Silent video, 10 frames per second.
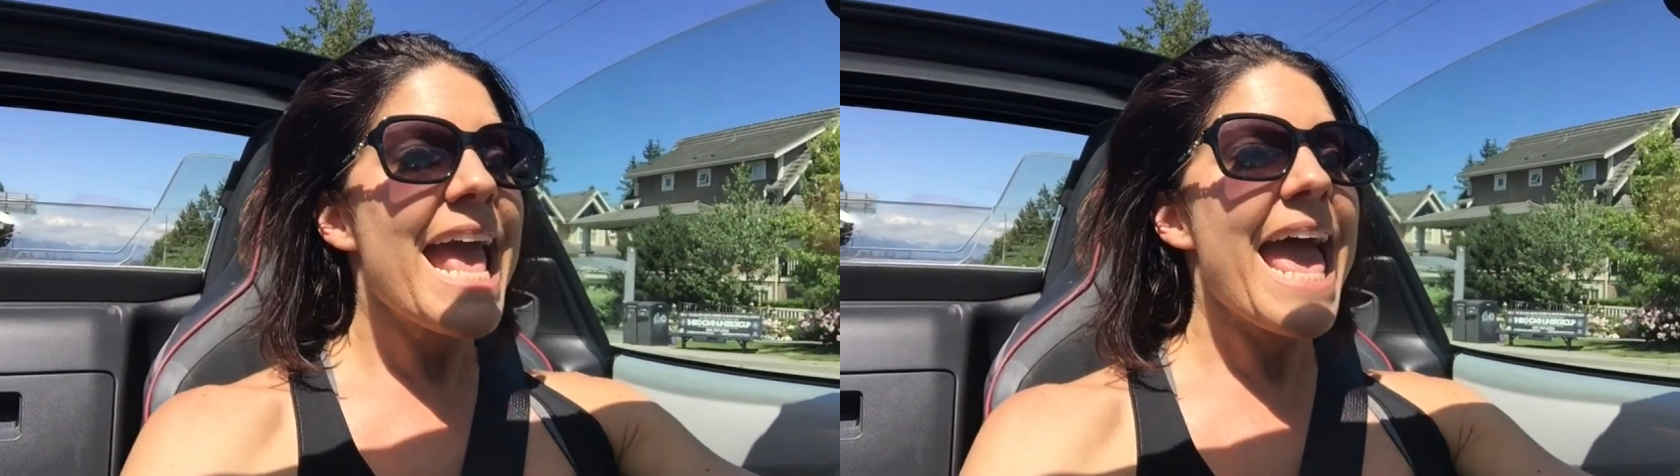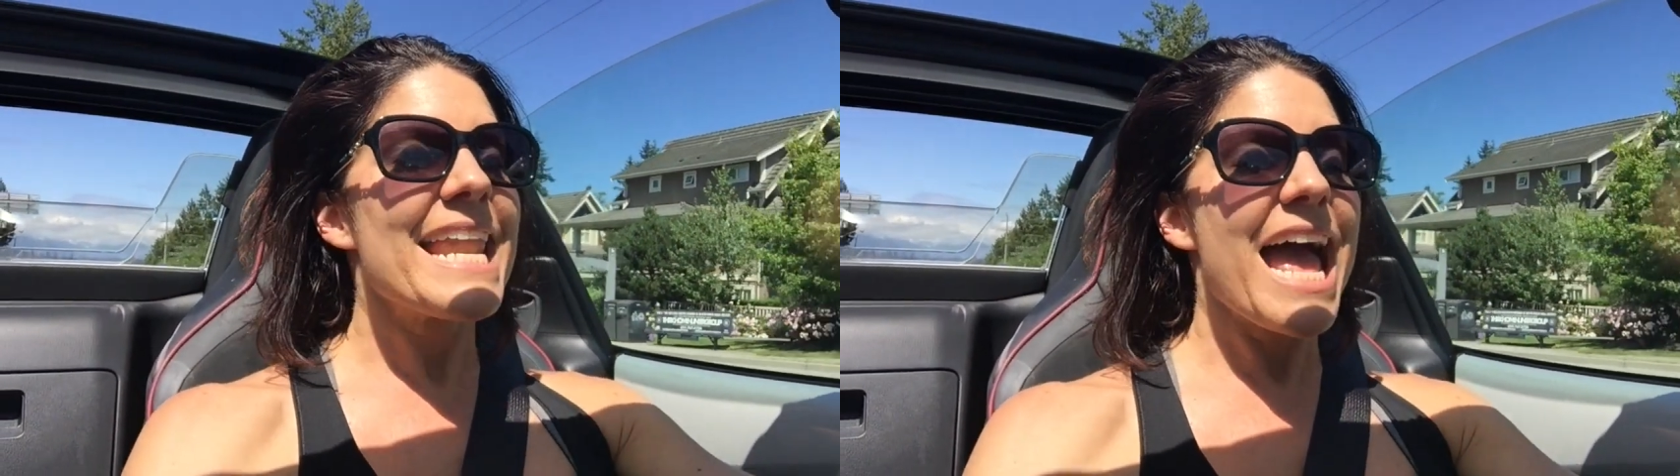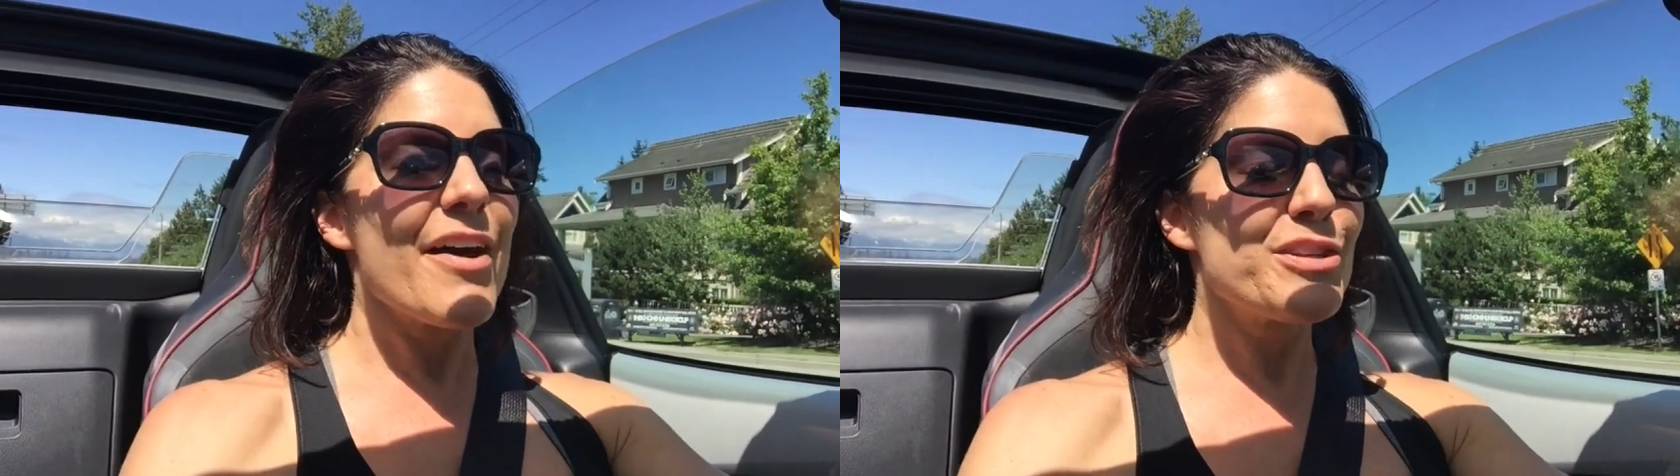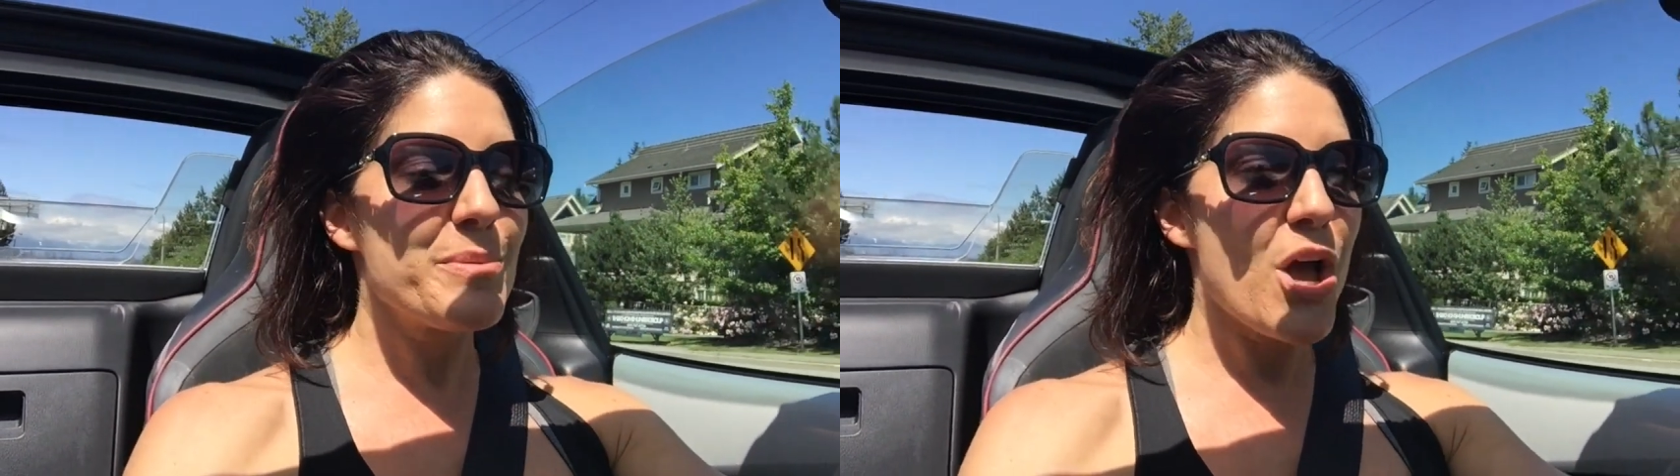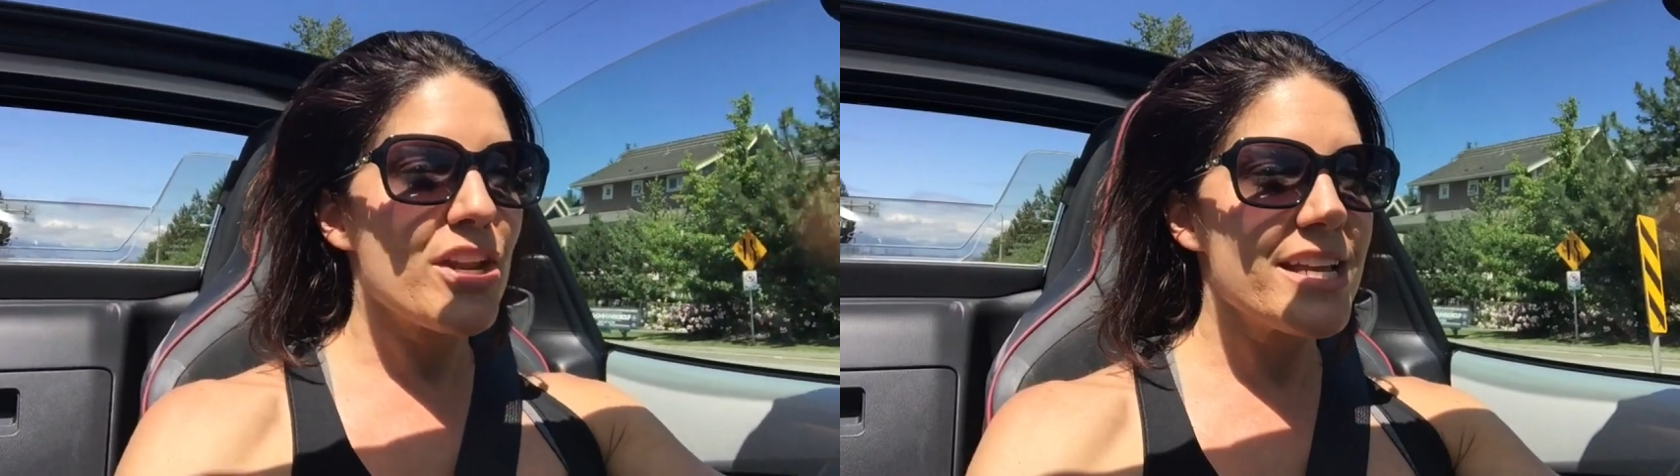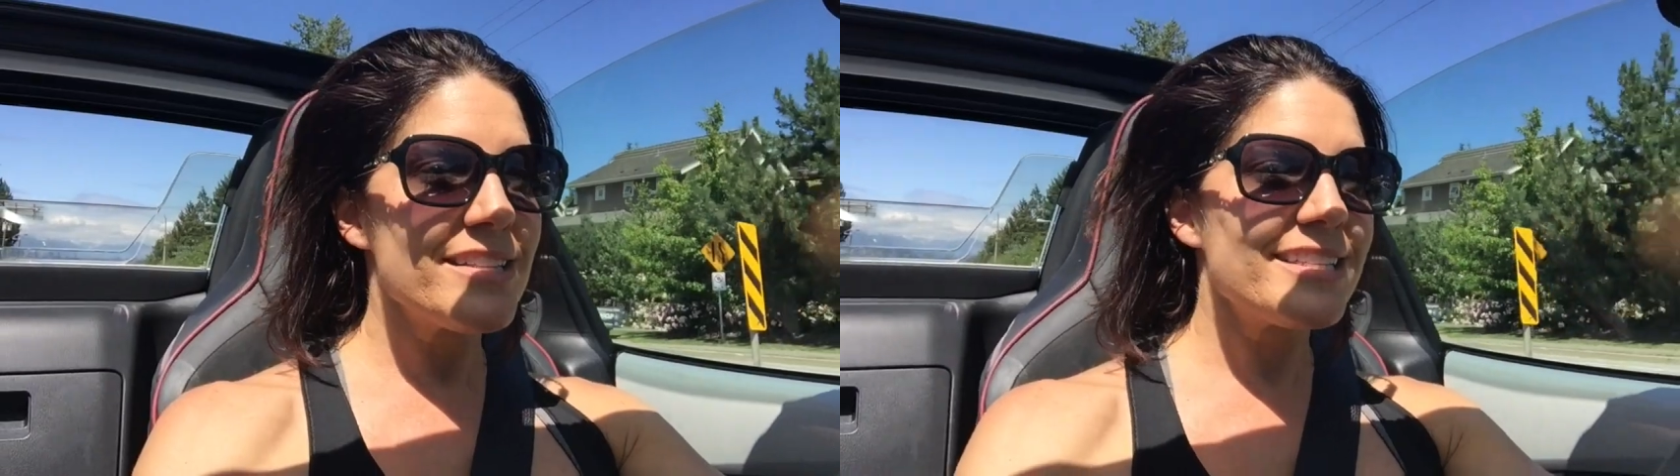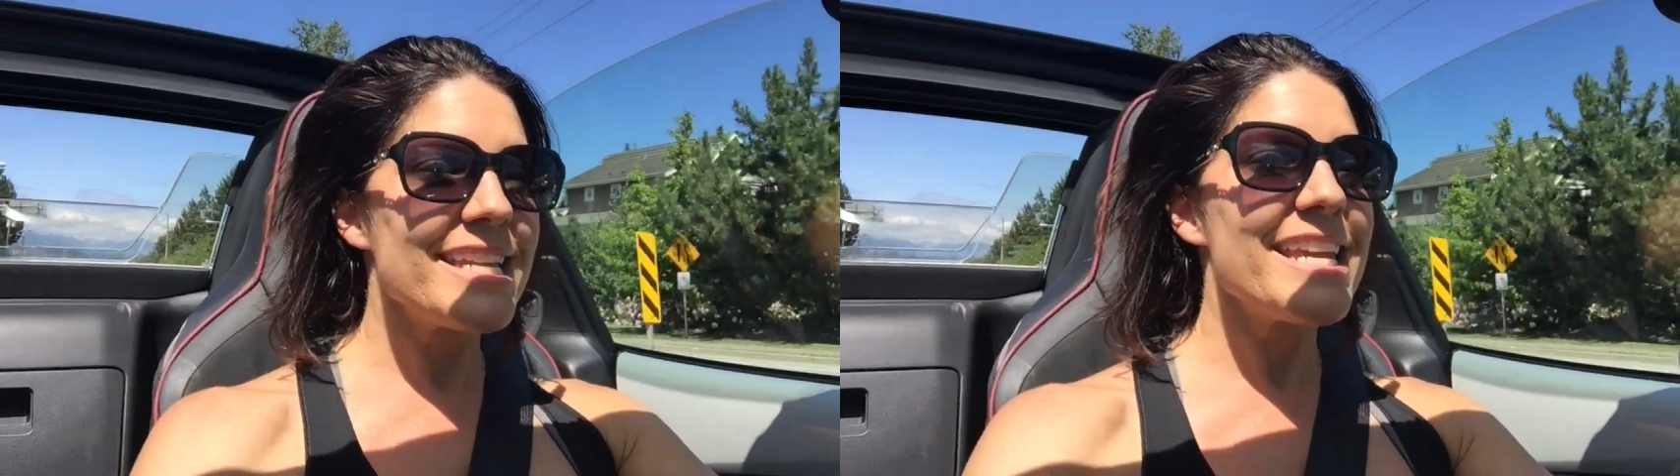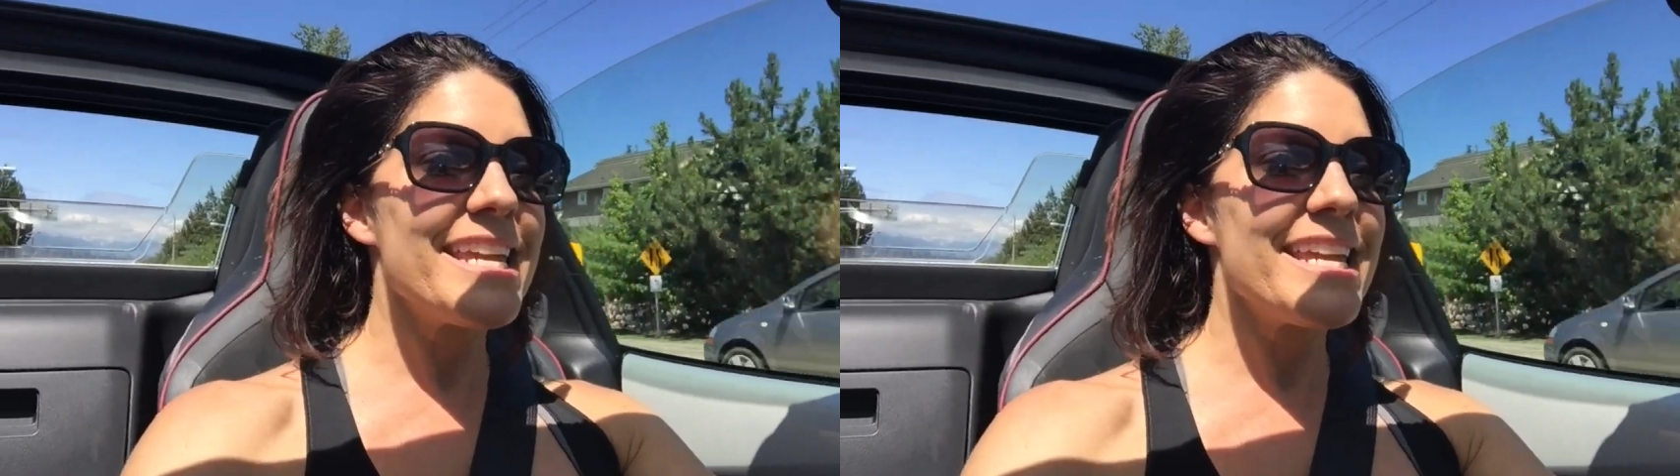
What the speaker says: and I have to be honest,